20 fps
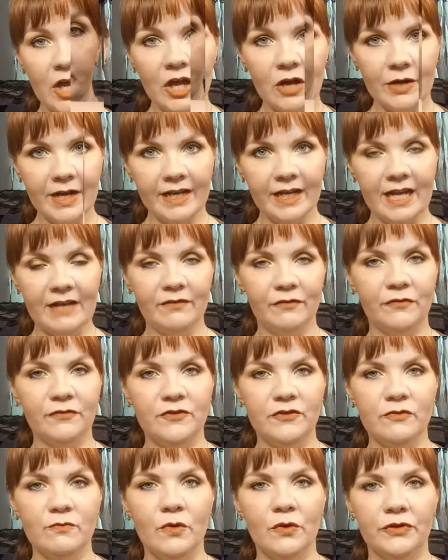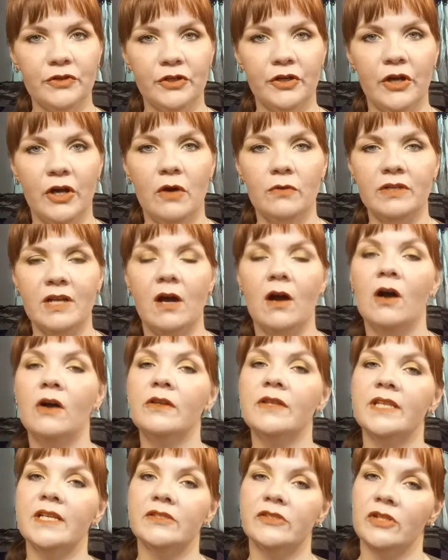Okay, I have a few more to go. Now all
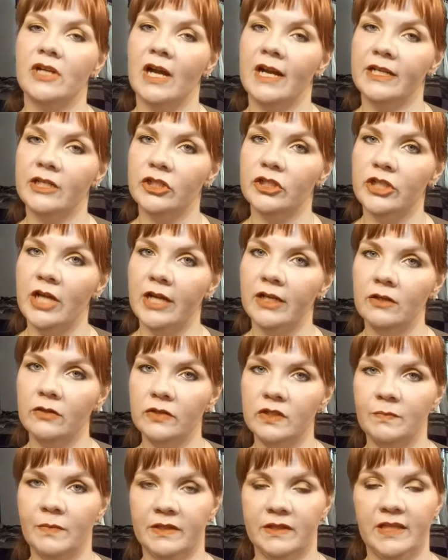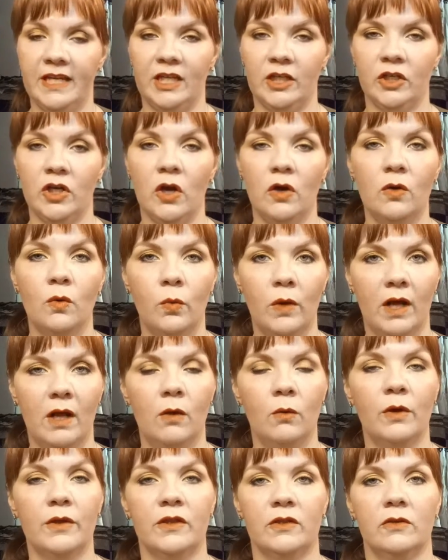of these are eyeshadows, but they go
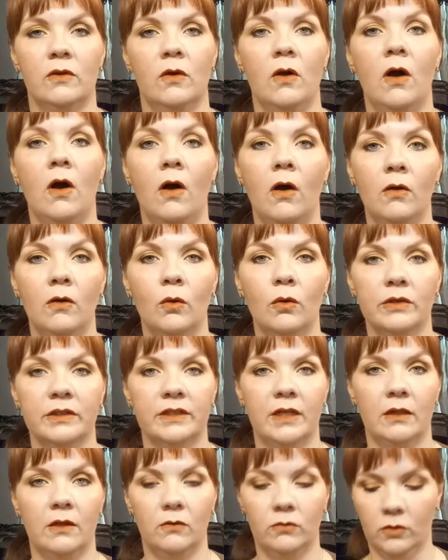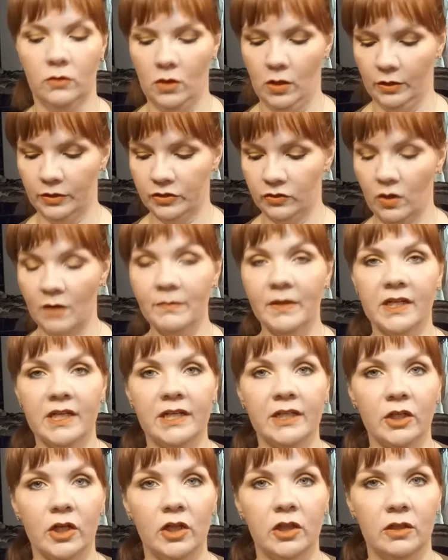well with an all yellow look, so I'm going to
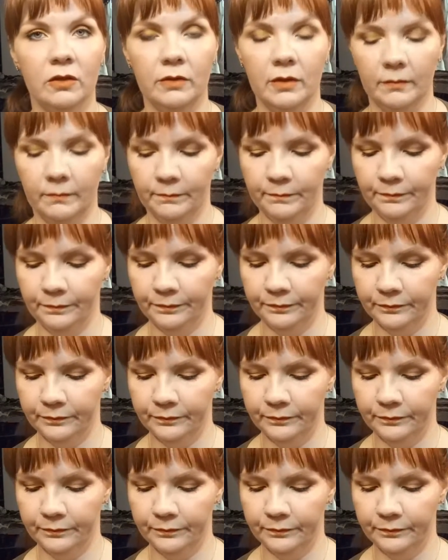include them.